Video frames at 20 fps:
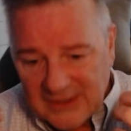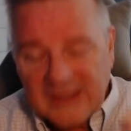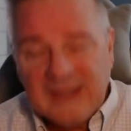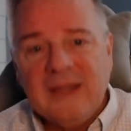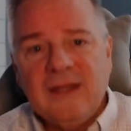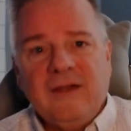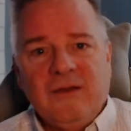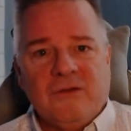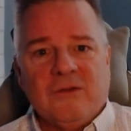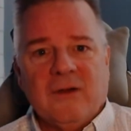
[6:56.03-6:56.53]

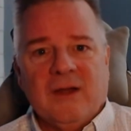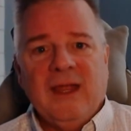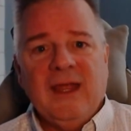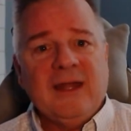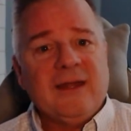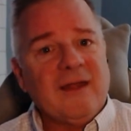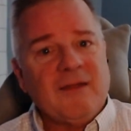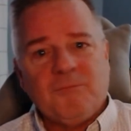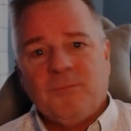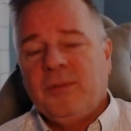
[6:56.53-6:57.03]
get in your head,
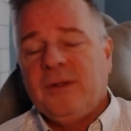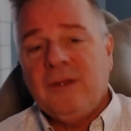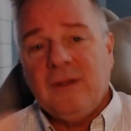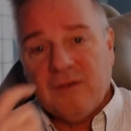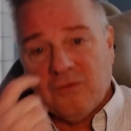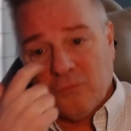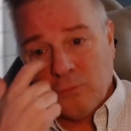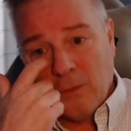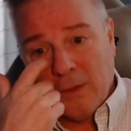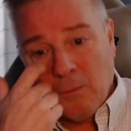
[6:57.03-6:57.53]
and I've been
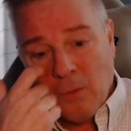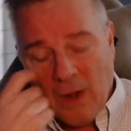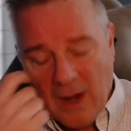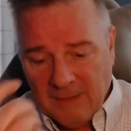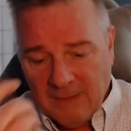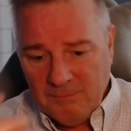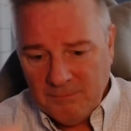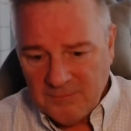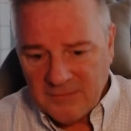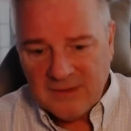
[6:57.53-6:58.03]
this way where
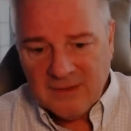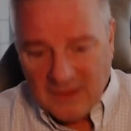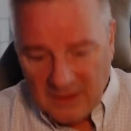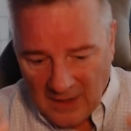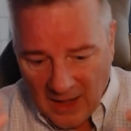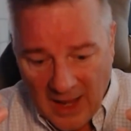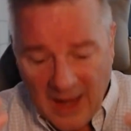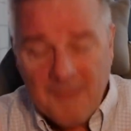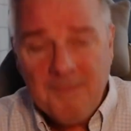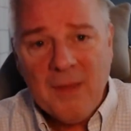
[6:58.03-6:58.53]

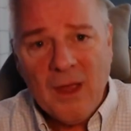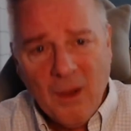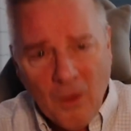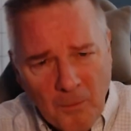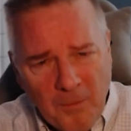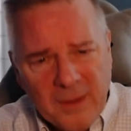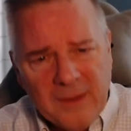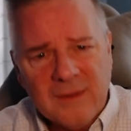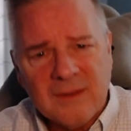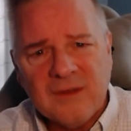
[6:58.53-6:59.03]
I'm
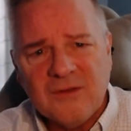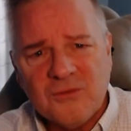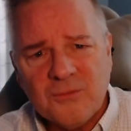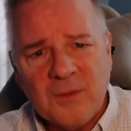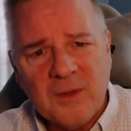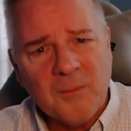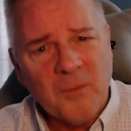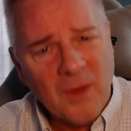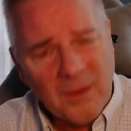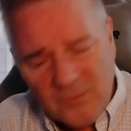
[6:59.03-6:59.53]
helping these
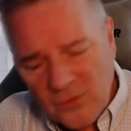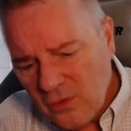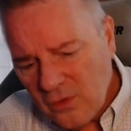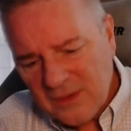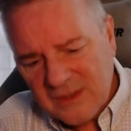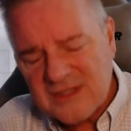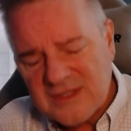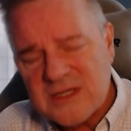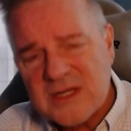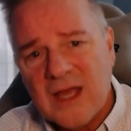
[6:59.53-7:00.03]
people. I'm doing
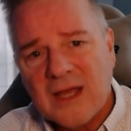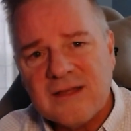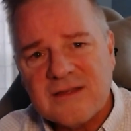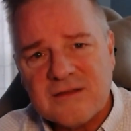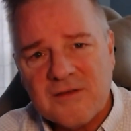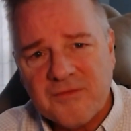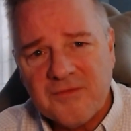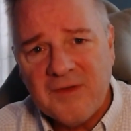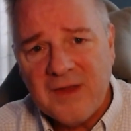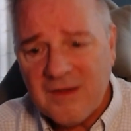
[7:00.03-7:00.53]
these guys
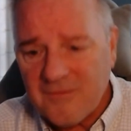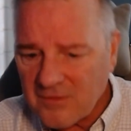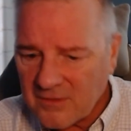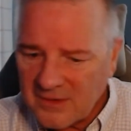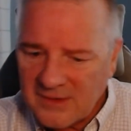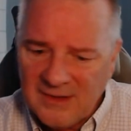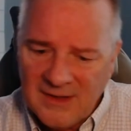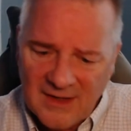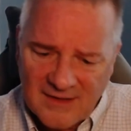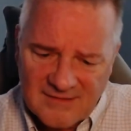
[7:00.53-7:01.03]
a favor.
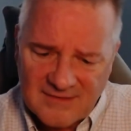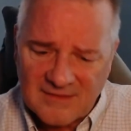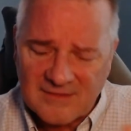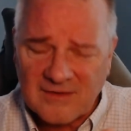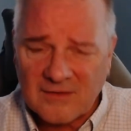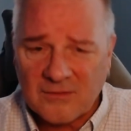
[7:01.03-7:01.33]
Yes, it's a